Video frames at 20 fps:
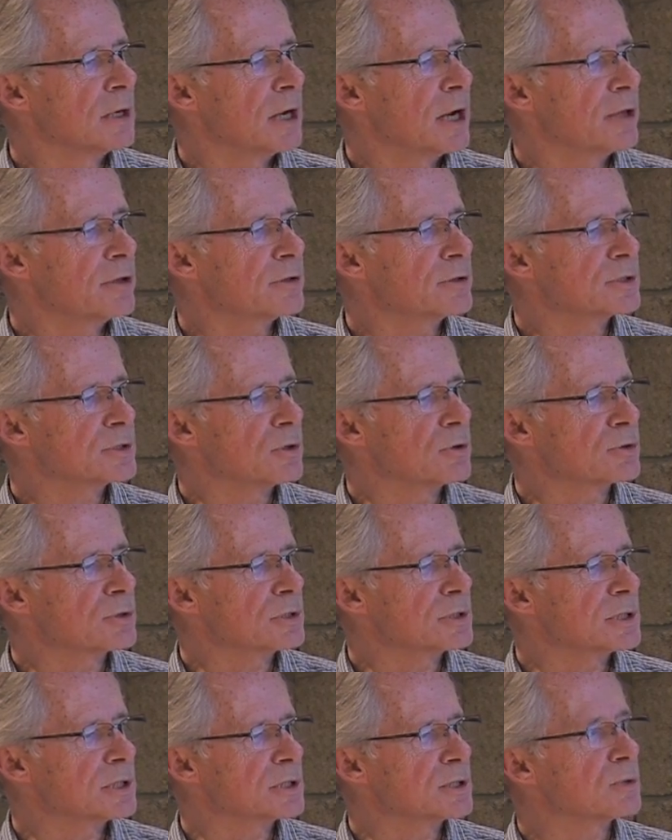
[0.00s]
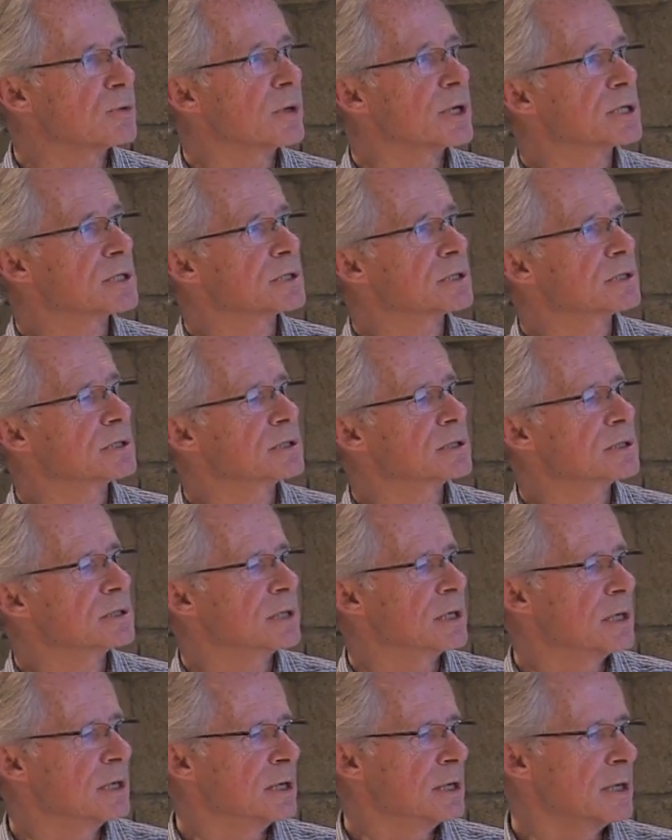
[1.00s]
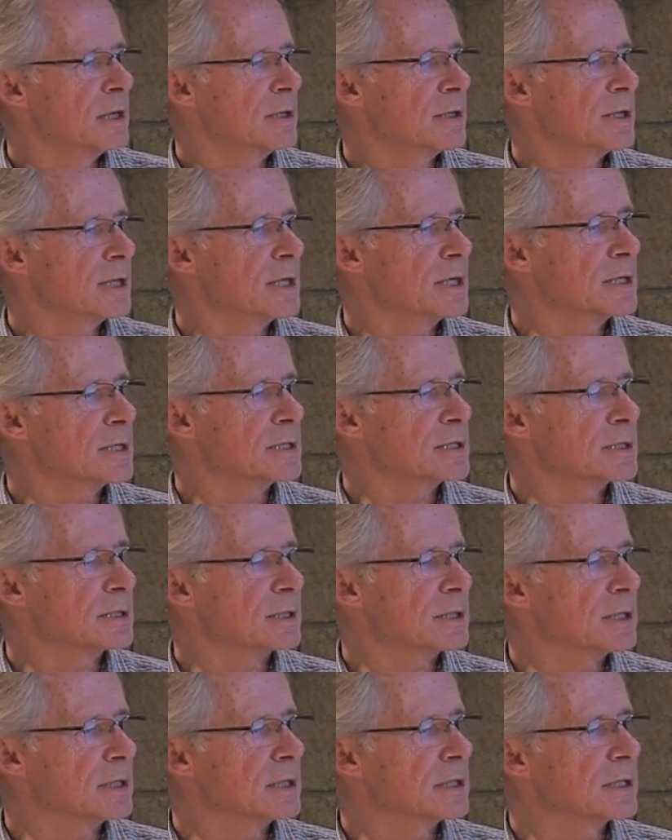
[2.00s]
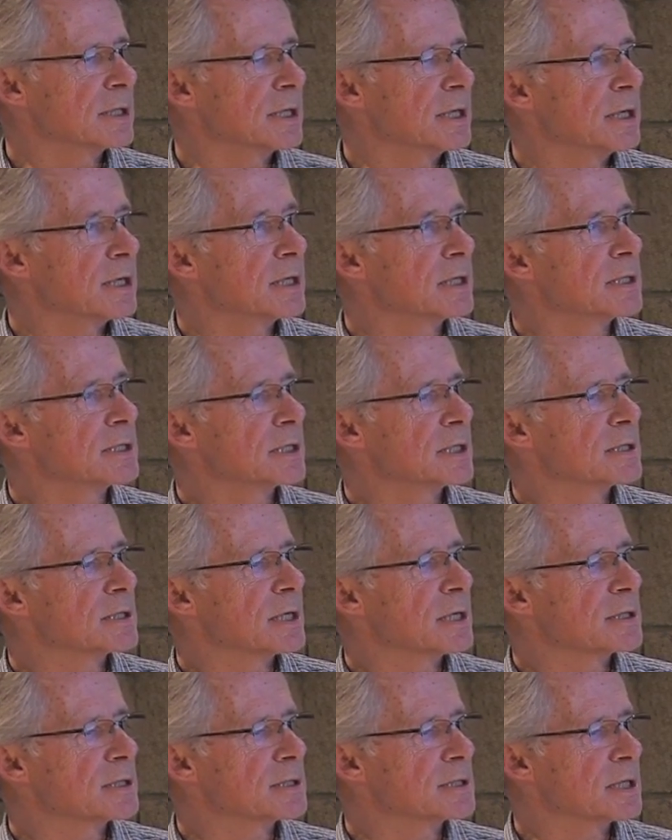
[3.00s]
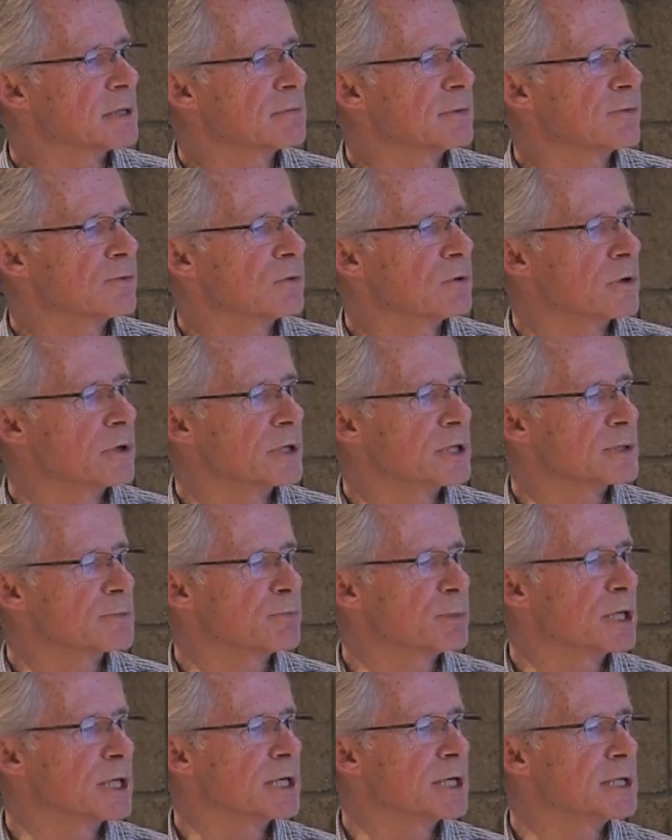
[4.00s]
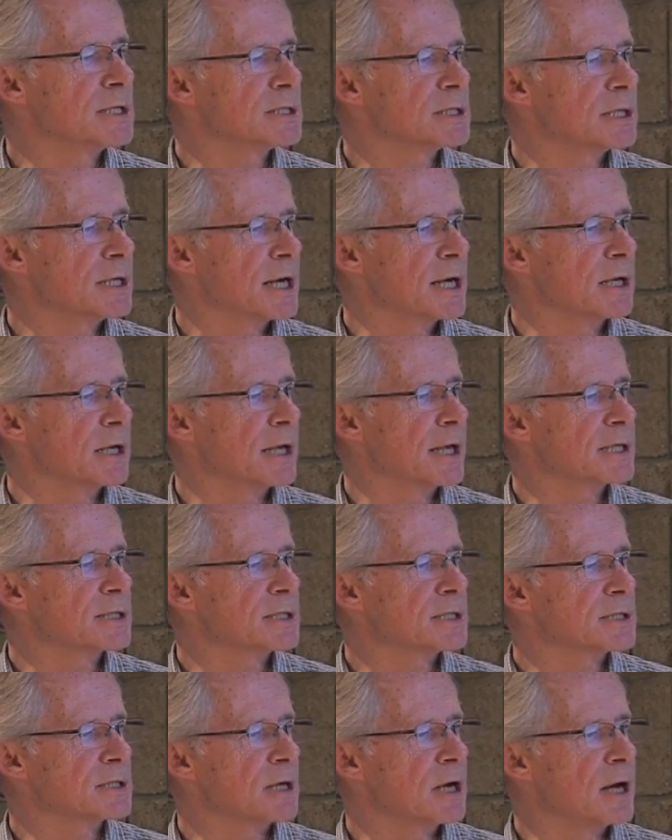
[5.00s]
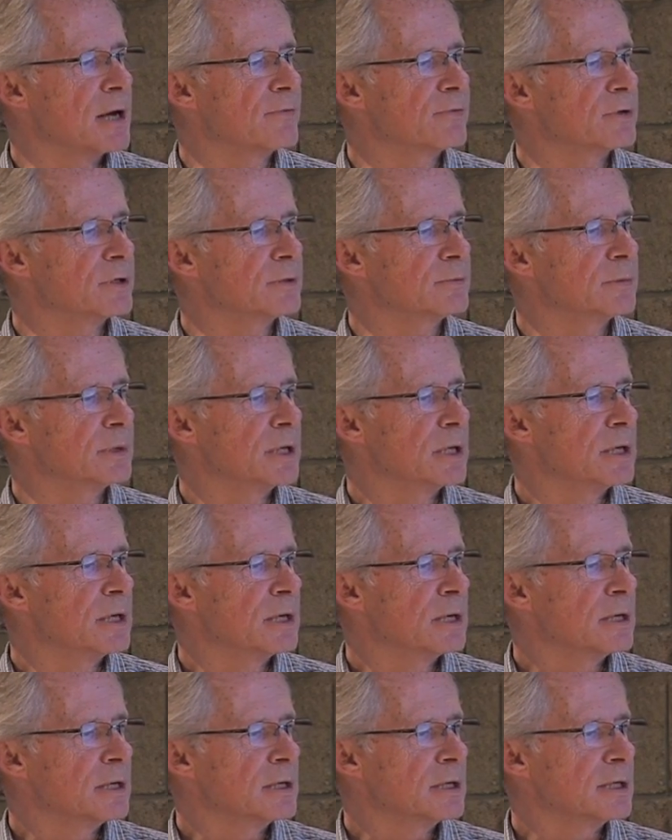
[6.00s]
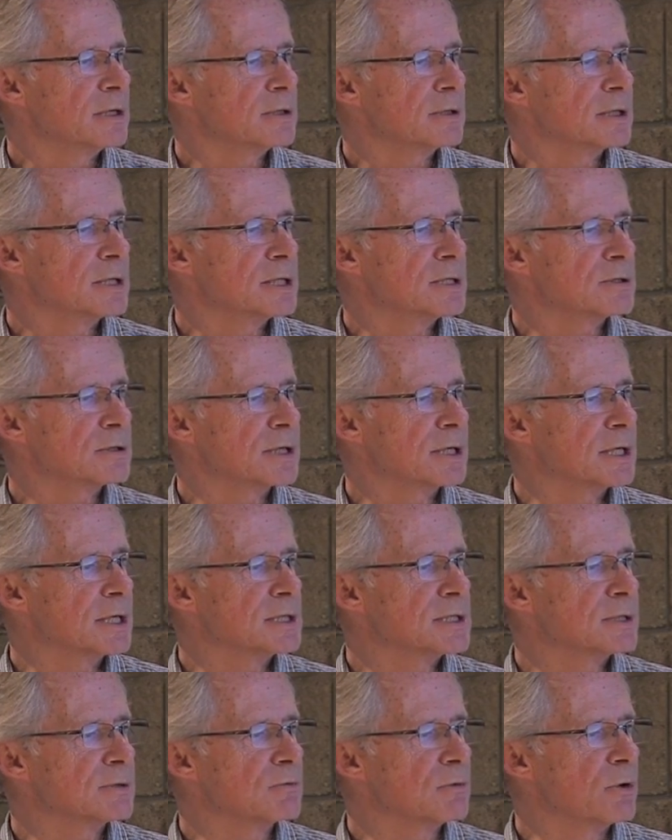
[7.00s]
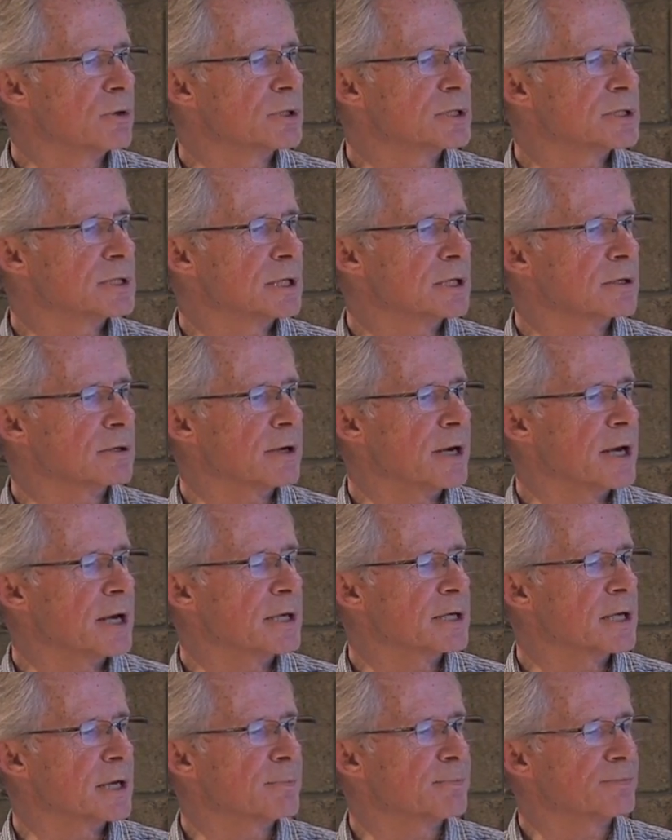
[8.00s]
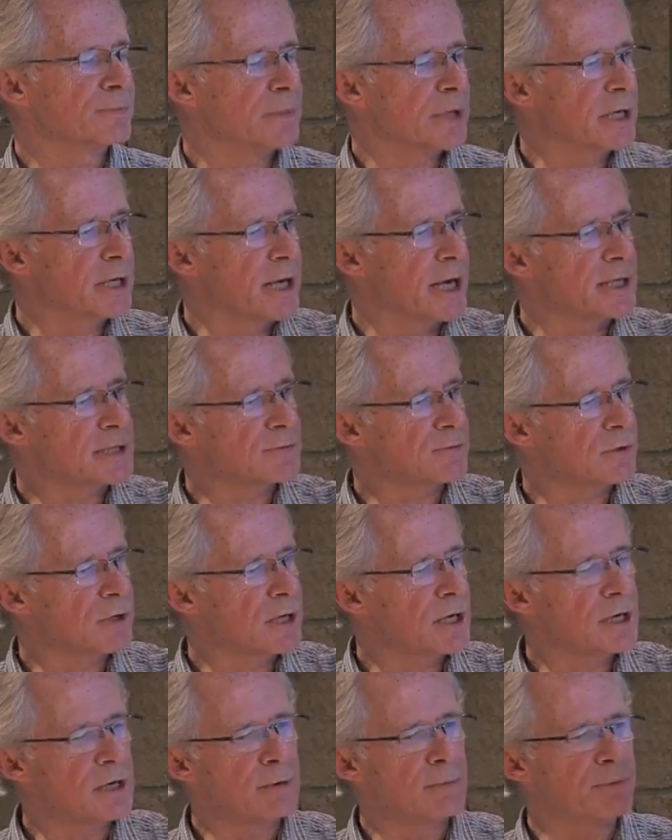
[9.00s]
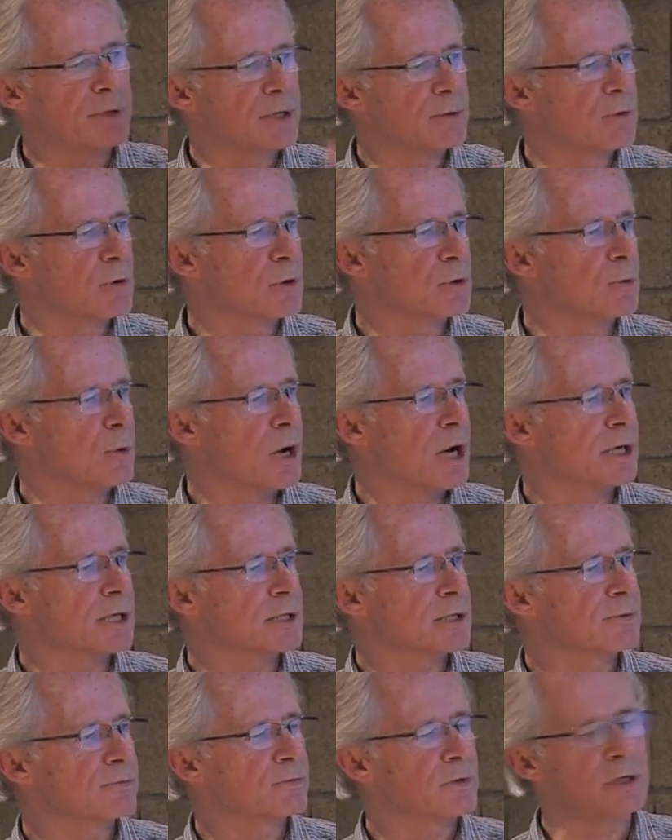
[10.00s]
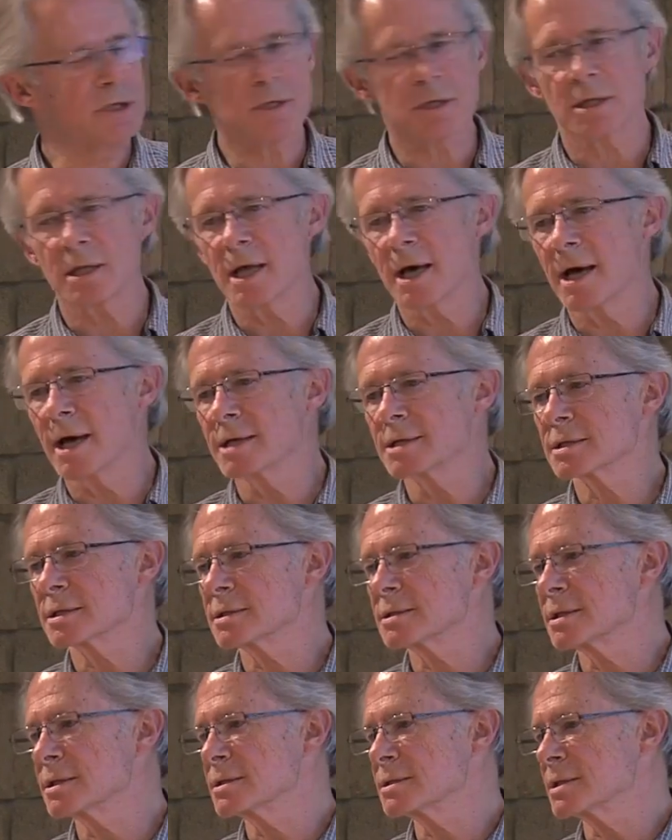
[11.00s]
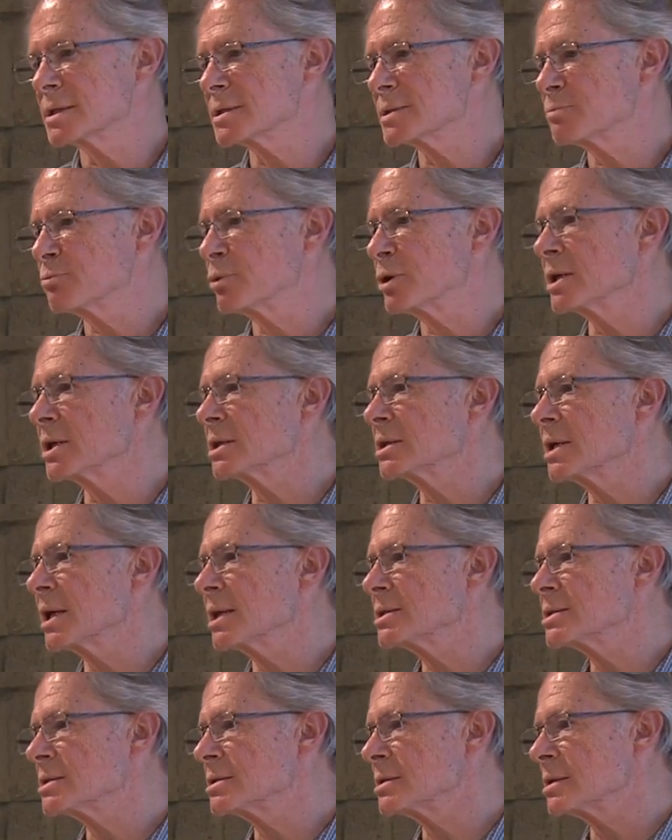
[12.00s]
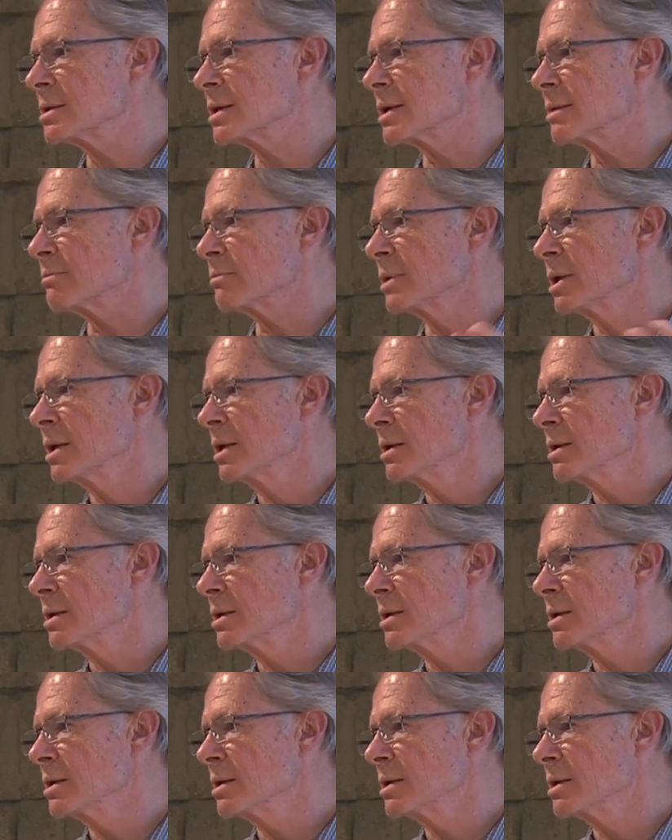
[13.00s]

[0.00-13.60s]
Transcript: Other social situations, things in kids, because as I said before, this begins in adolescence often these are kids that won't stick their hand up and ask for help. They won't walk to the front of the class because these things bring attention to them.